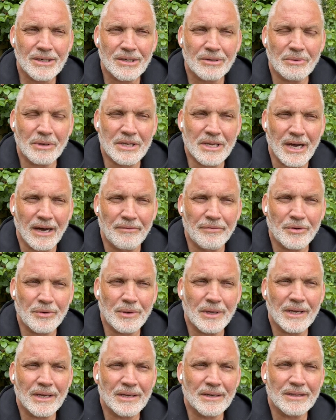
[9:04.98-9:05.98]

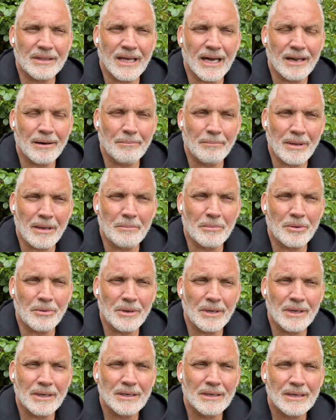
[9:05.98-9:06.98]
recovering that
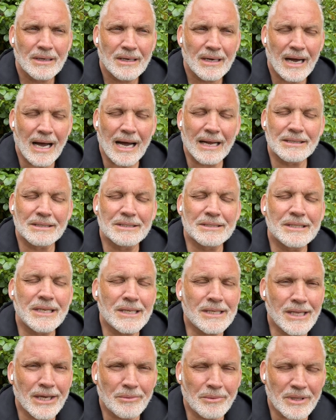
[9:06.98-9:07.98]
memory and
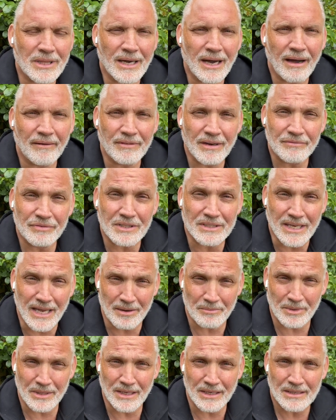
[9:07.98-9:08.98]
sitting with it, I've never
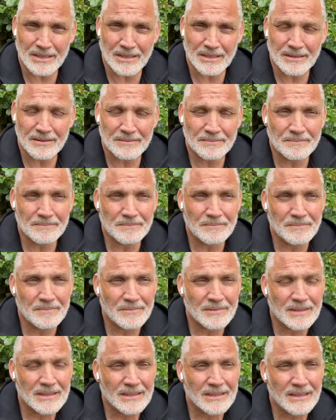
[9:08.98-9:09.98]
sat with it.
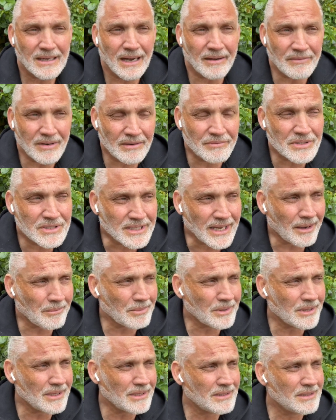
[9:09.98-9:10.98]
I've never
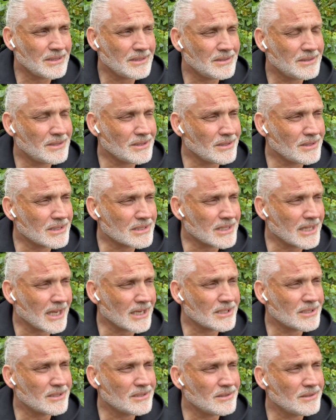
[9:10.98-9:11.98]
sat with it till this
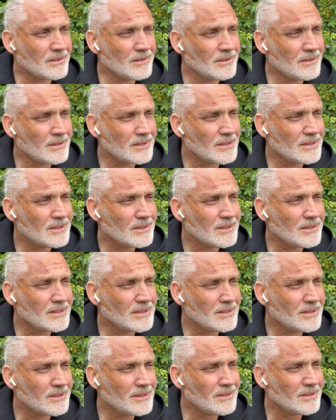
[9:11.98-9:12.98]
last
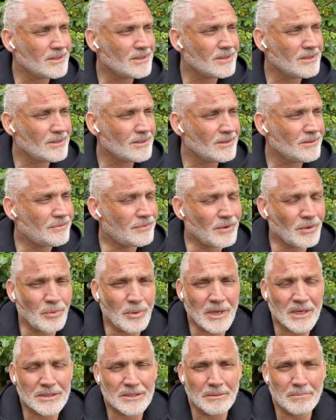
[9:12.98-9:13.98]
few
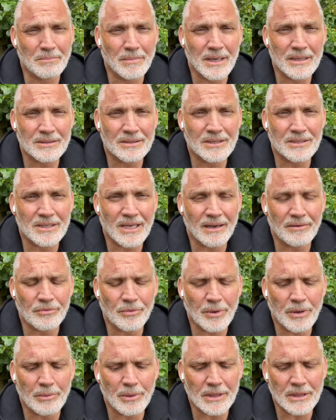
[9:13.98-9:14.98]
weeks and months as I've
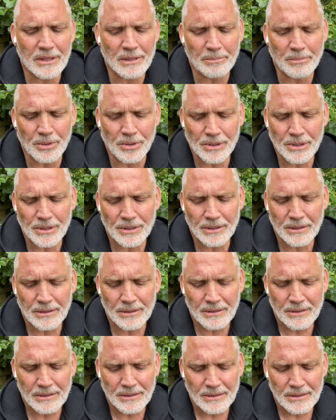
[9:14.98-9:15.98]
rewritten the book,
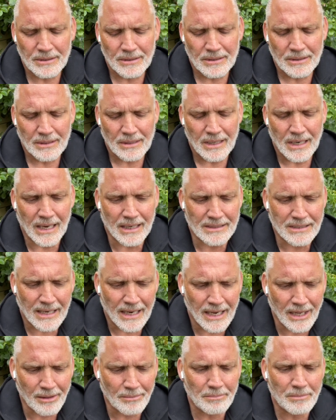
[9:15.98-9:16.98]
has
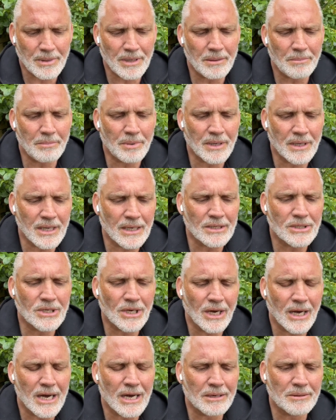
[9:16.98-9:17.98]
helped me begin
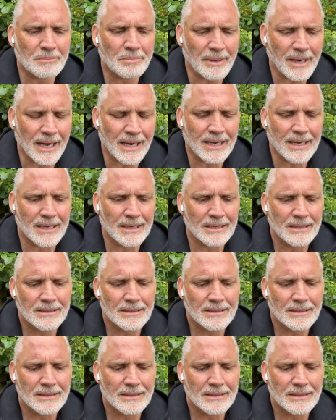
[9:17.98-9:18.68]
to unpack